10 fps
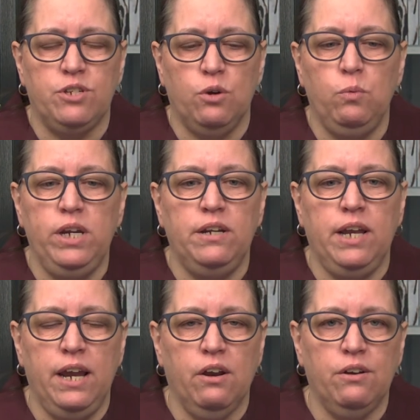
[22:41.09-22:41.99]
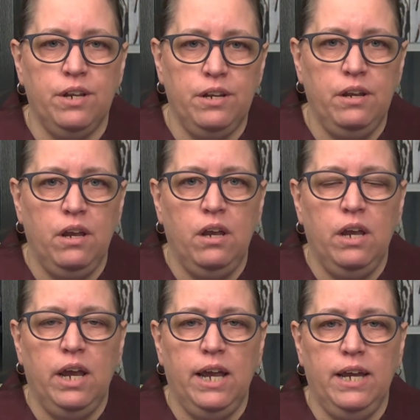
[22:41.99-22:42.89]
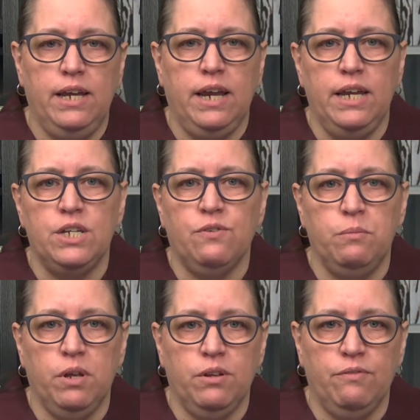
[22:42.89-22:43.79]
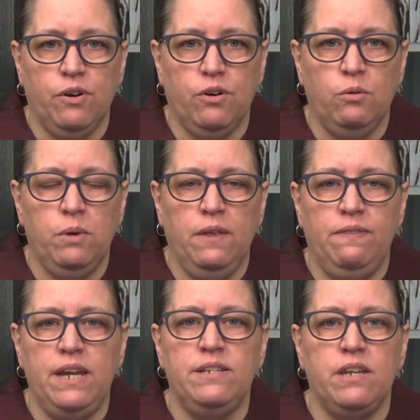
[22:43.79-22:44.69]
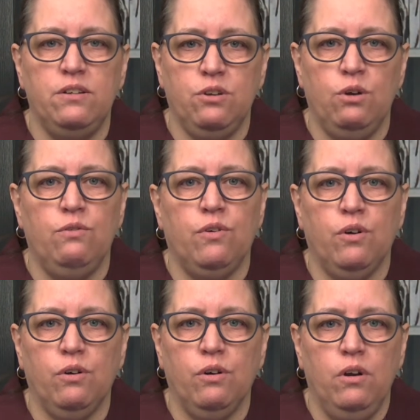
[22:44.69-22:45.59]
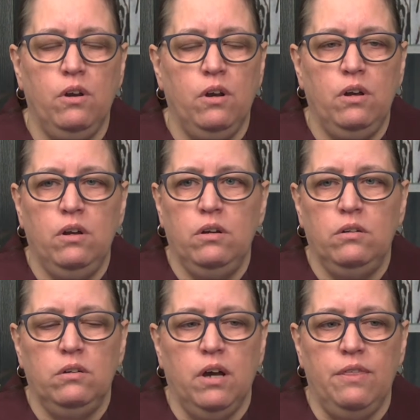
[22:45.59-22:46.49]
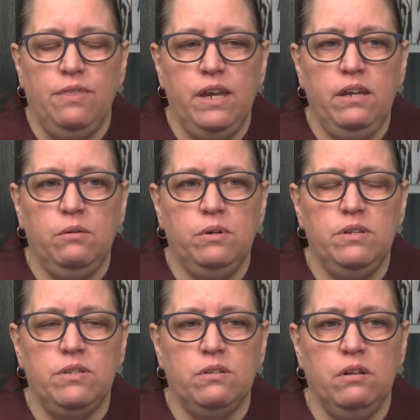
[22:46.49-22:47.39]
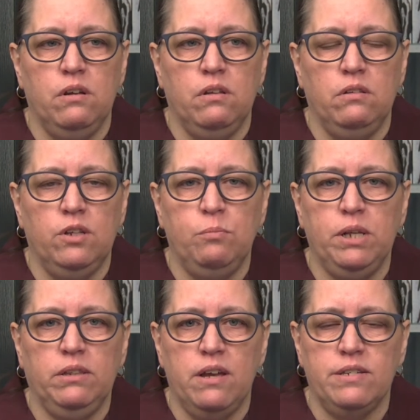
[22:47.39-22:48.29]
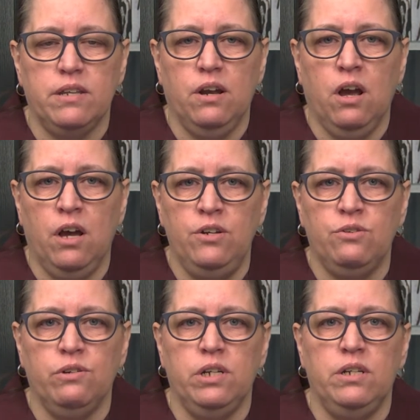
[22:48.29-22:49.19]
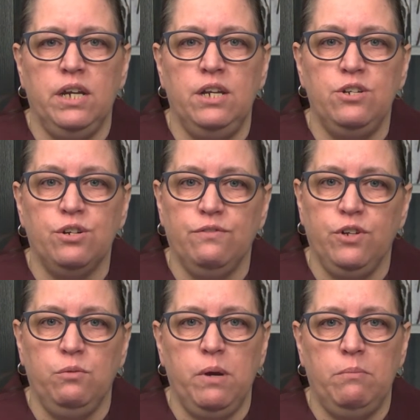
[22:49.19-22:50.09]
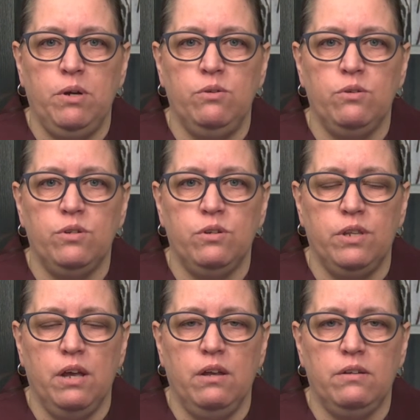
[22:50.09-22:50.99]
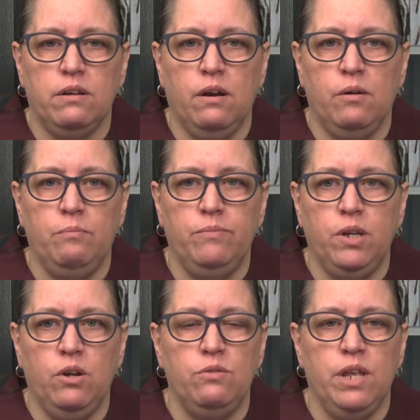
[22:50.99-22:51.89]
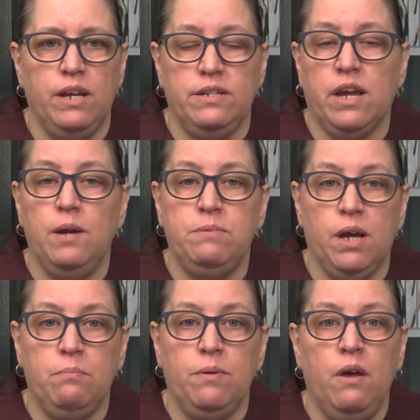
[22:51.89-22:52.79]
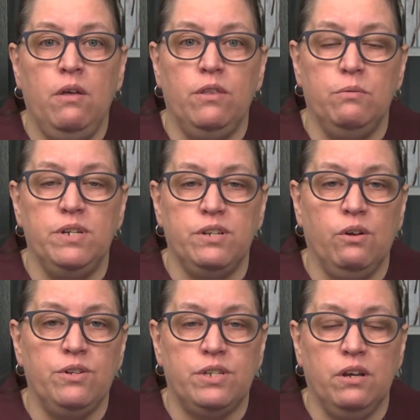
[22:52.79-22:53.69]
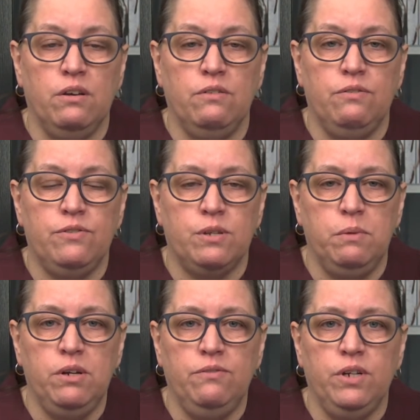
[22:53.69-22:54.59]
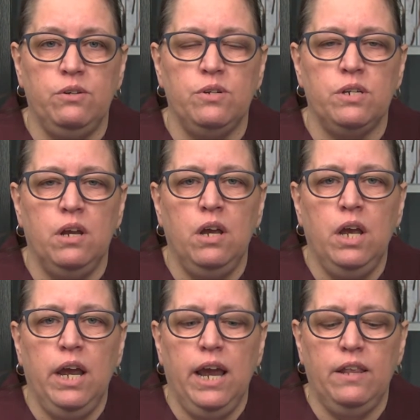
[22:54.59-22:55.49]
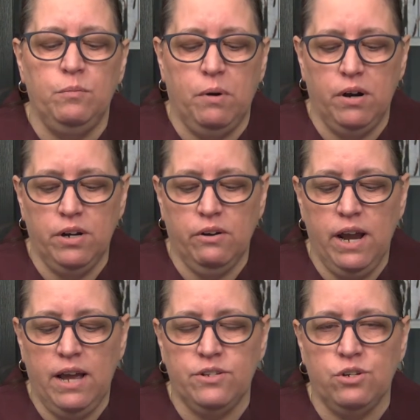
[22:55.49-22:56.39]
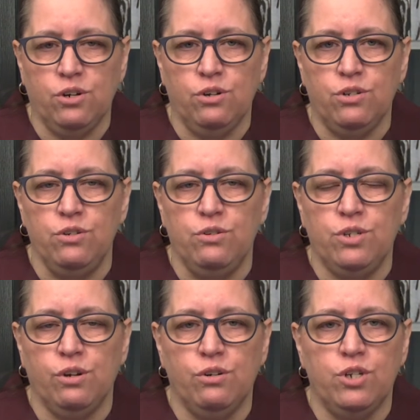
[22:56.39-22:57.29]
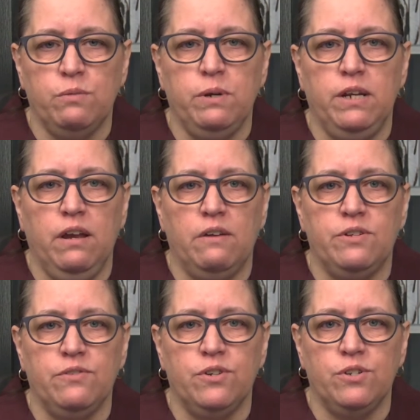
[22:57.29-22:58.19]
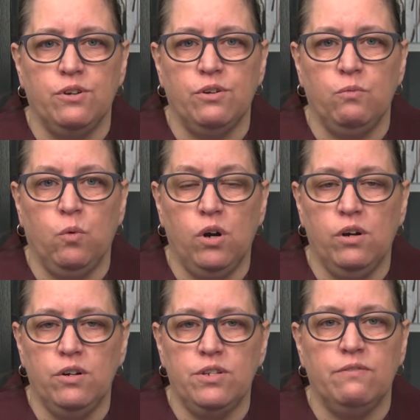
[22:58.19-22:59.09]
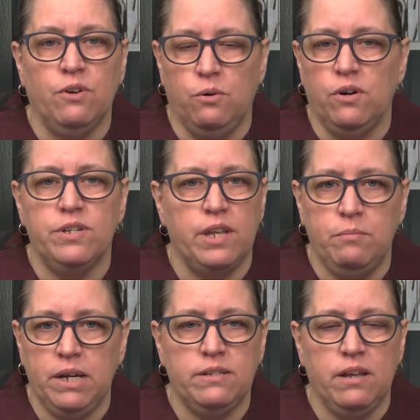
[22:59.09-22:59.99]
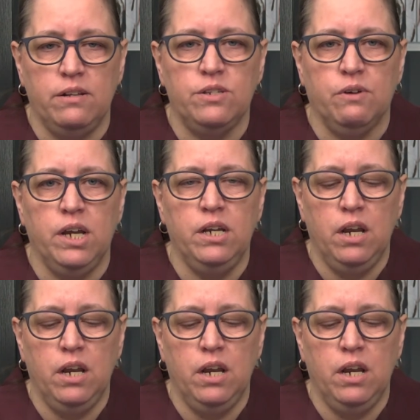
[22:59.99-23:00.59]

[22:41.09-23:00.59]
So we inherited a case from another firm, and they sent over, I think it was a little bit less than 100 interview memos that, they had typed up the results of some interviews. And the partner asked her to search the PDFs for certain words. Of course, that makes sense, right?